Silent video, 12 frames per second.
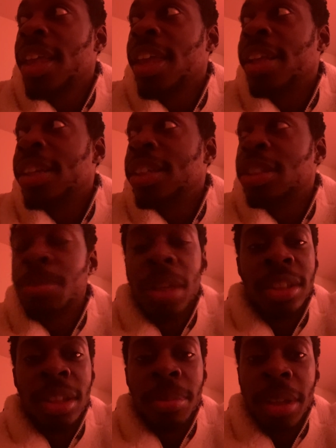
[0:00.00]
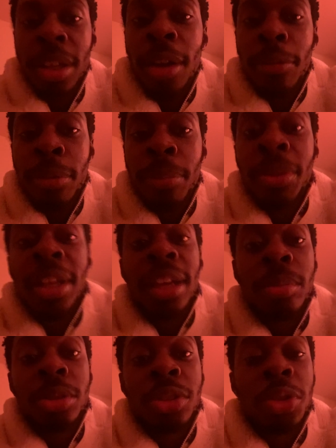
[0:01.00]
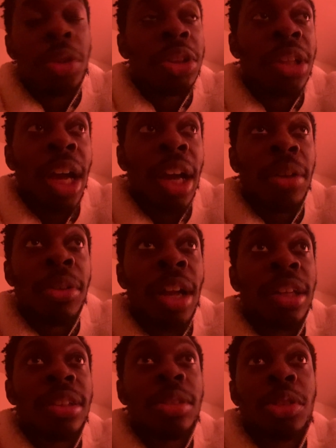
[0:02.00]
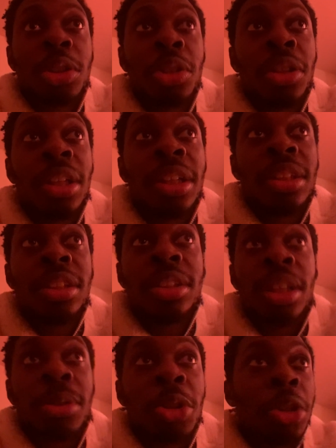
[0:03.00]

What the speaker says: and it's messing me up from being able to attract what I truly deserve to